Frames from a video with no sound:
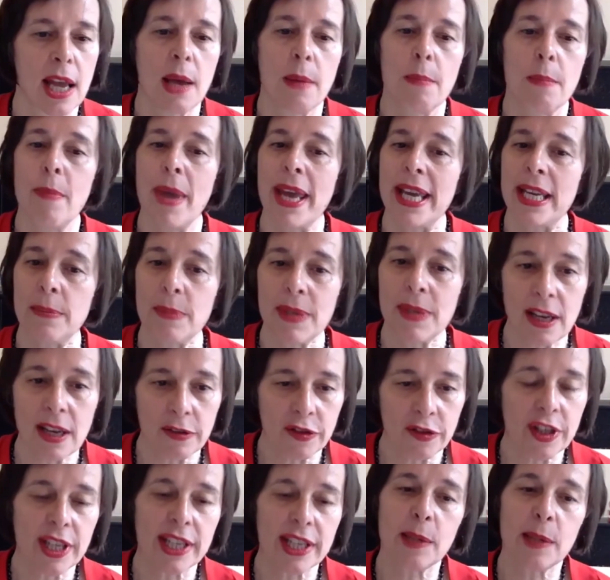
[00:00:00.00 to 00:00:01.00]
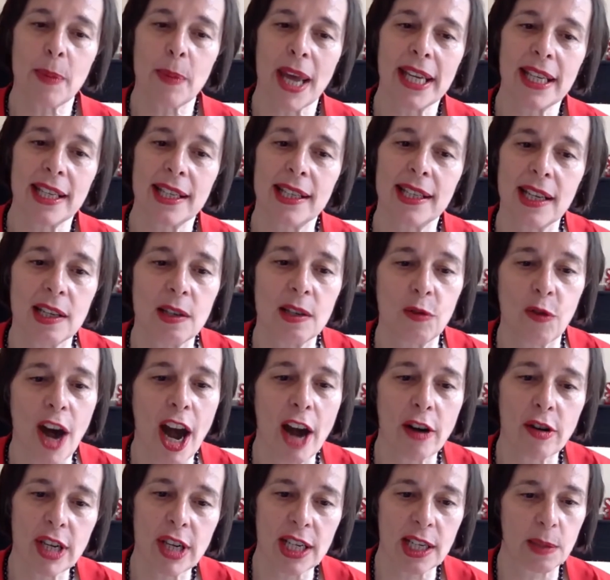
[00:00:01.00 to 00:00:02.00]
maybe if the space is
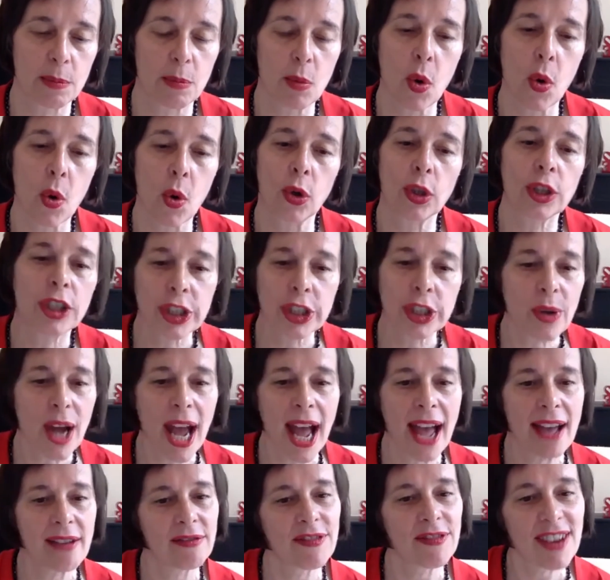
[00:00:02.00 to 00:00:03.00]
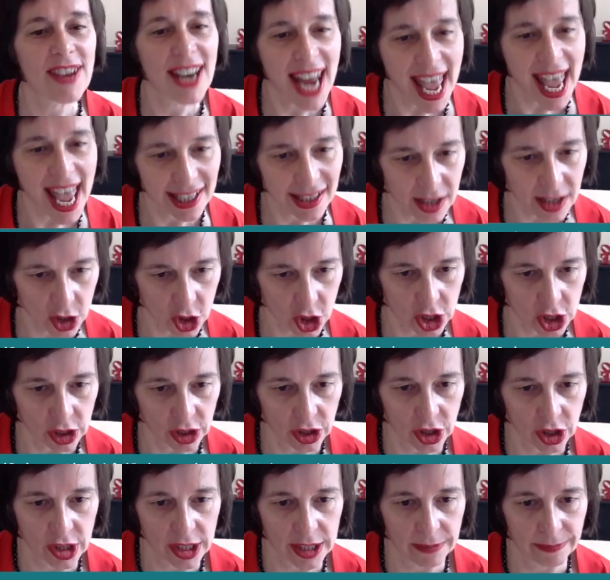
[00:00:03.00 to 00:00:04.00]
very small, you have less
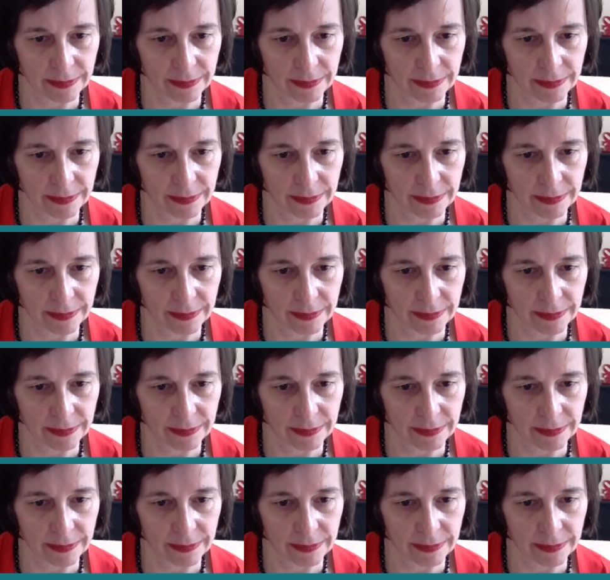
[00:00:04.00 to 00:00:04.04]
children.